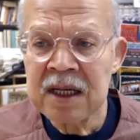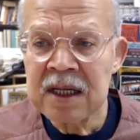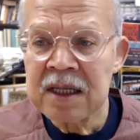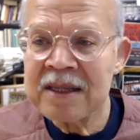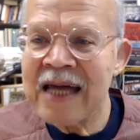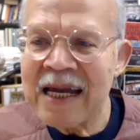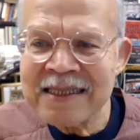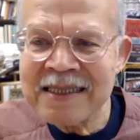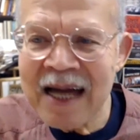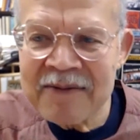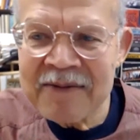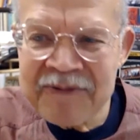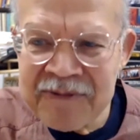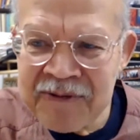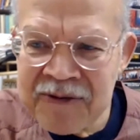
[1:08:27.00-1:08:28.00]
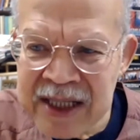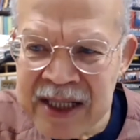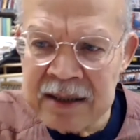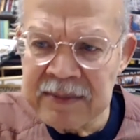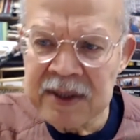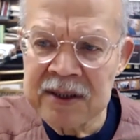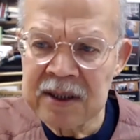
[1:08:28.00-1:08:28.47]
That is not
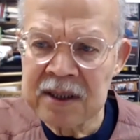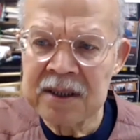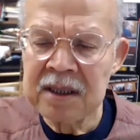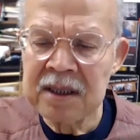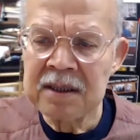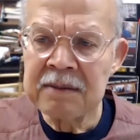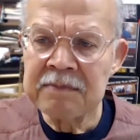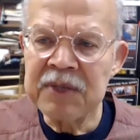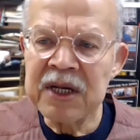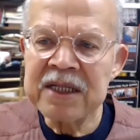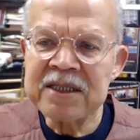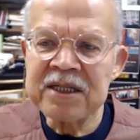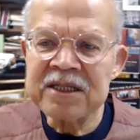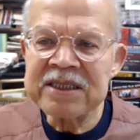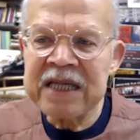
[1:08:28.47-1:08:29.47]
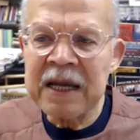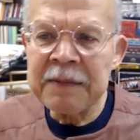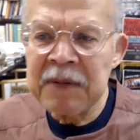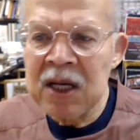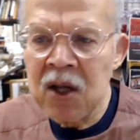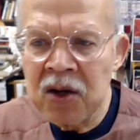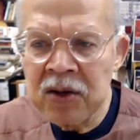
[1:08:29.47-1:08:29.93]
freedom, but it's a step
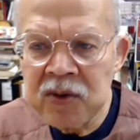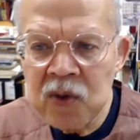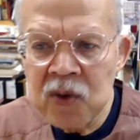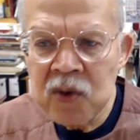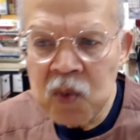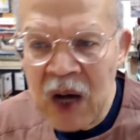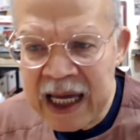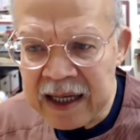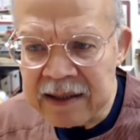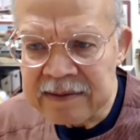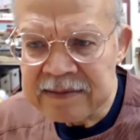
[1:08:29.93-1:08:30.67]
along the way.